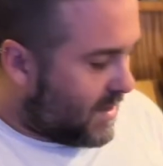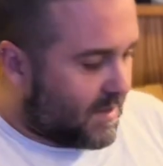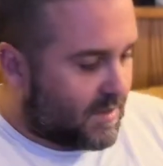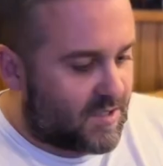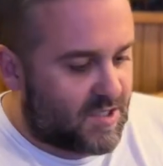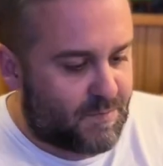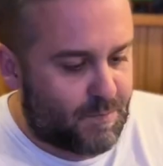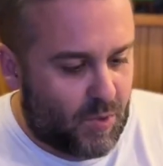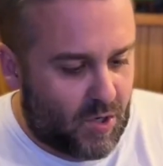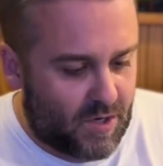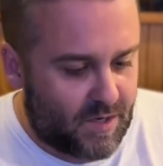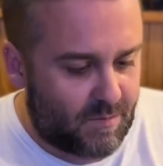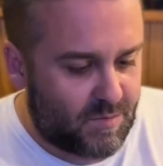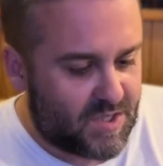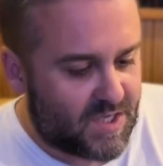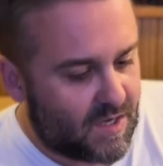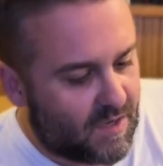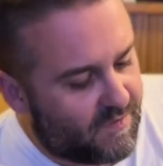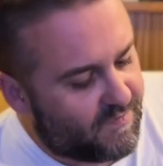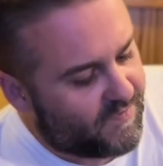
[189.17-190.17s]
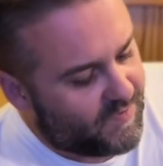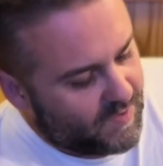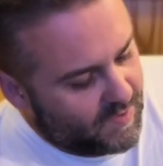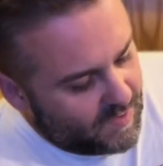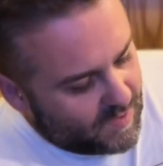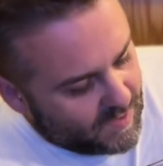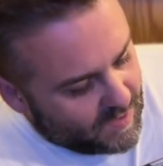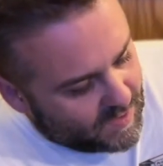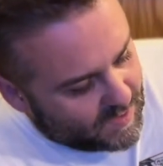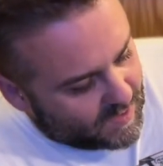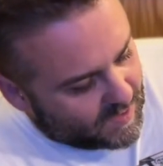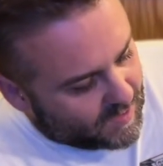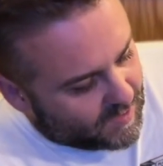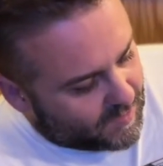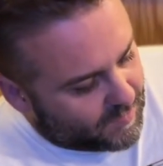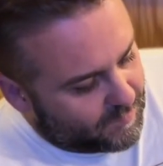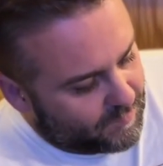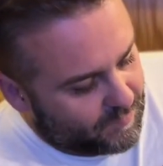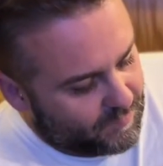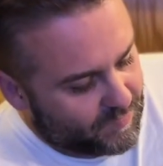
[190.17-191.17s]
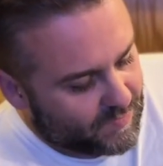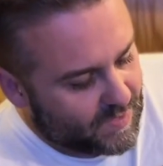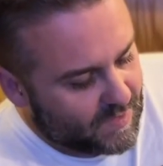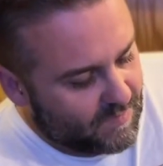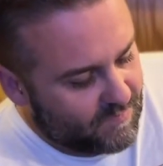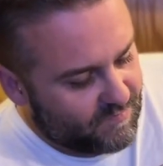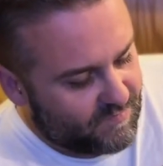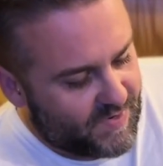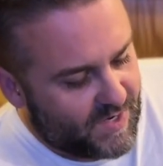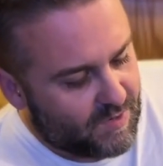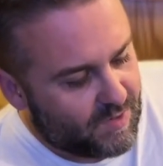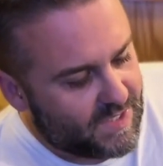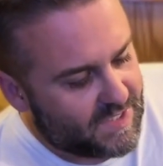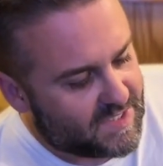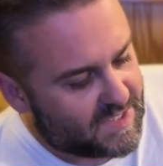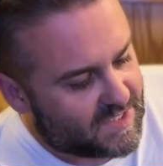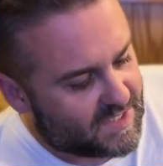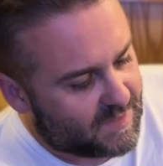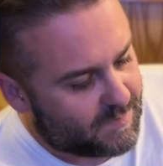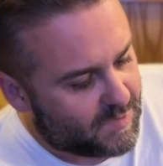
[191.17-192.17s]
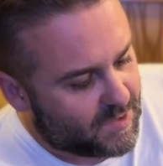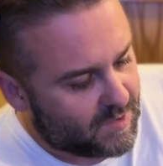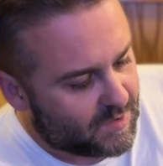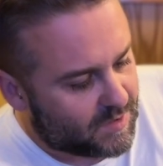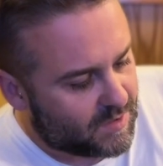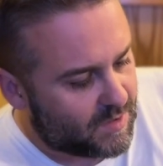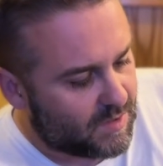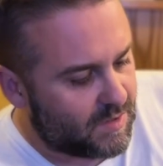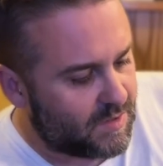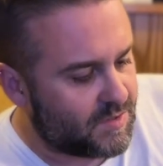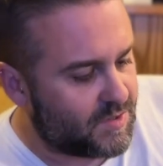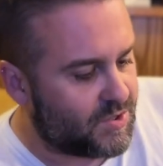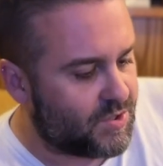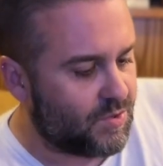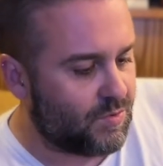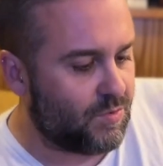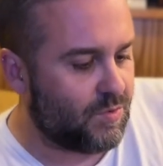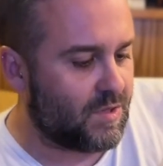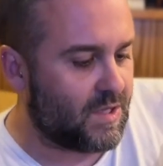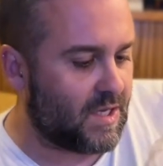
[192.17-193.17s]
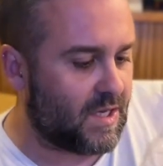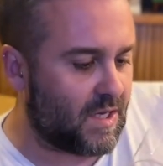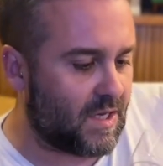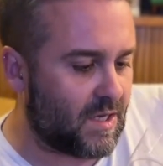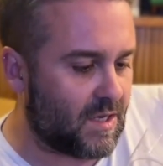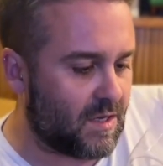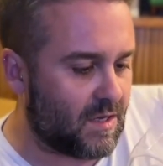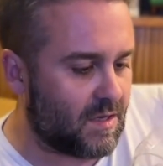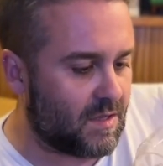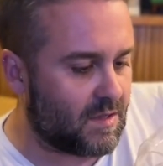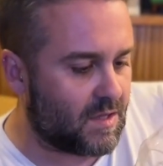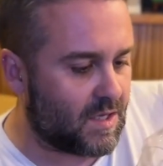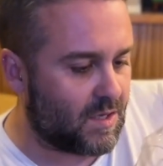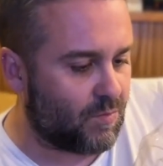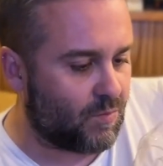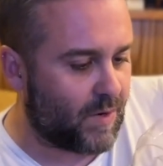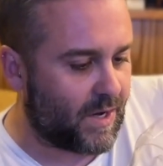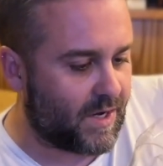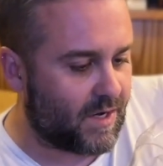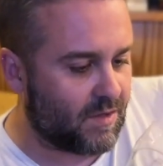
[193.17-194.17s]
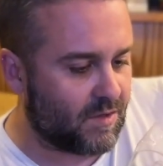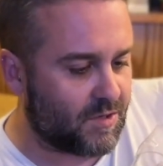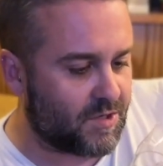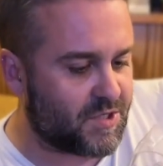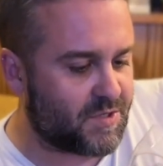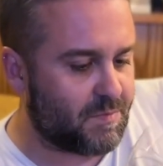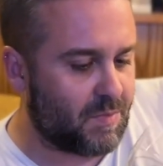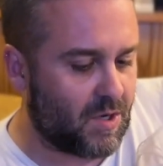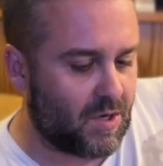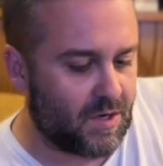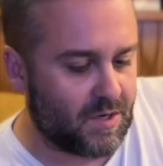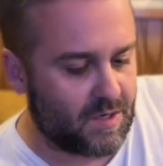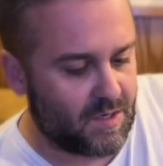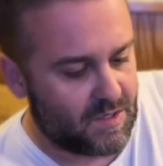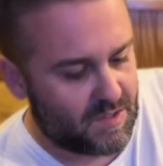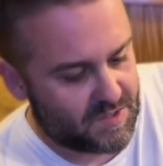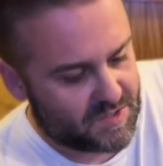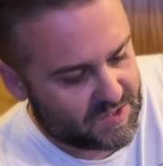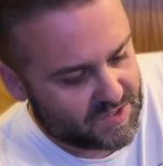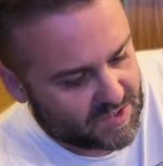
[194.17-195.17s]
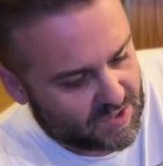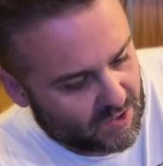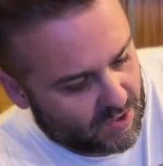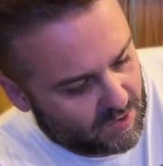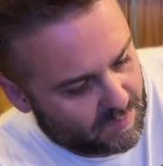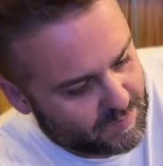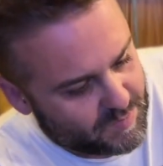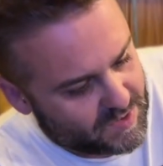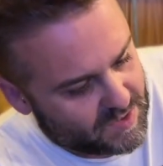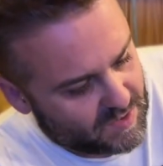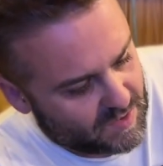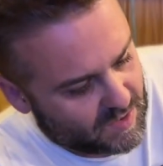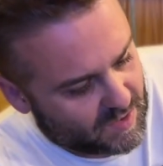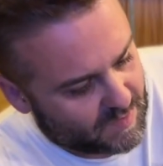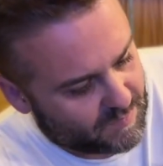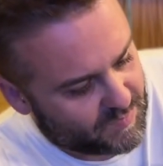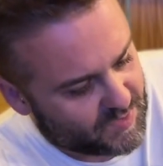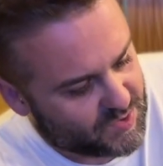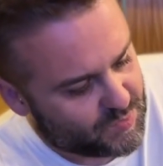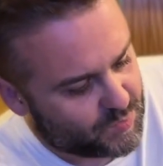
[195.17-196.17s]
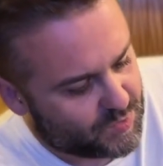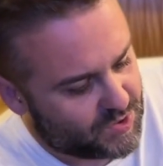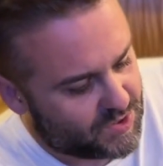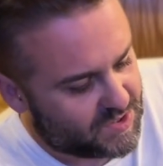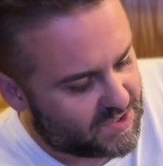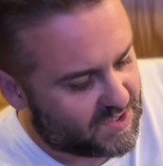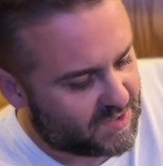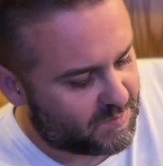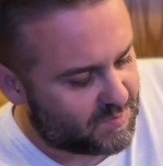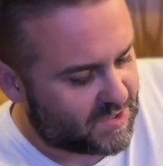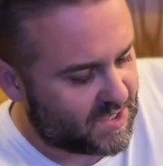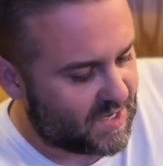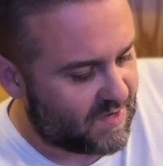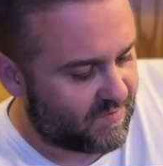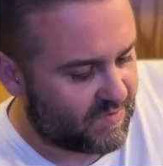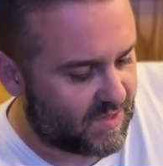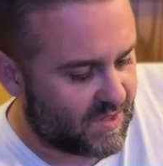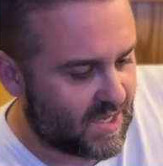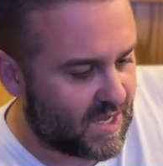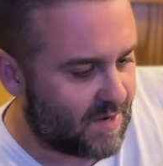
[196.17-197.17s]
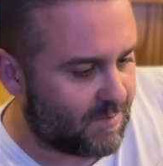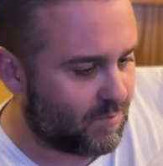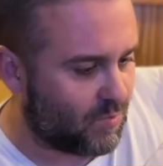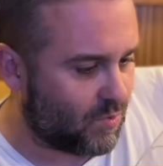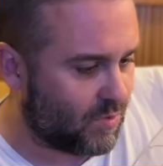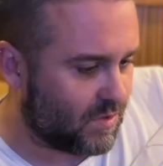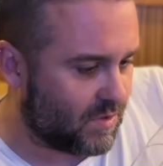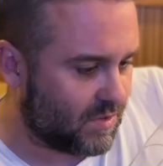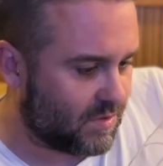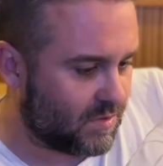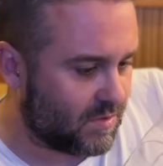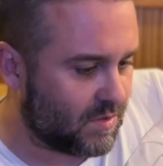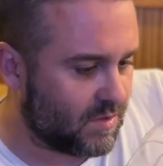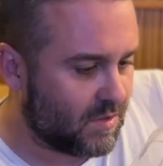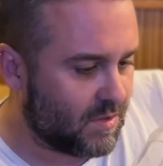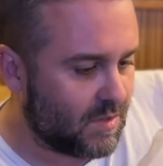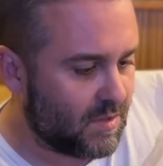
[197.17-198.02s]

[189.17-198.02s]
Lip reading: Spawn himself, very similar to the regular Spawn sculpt. This one just seems to have a lot more little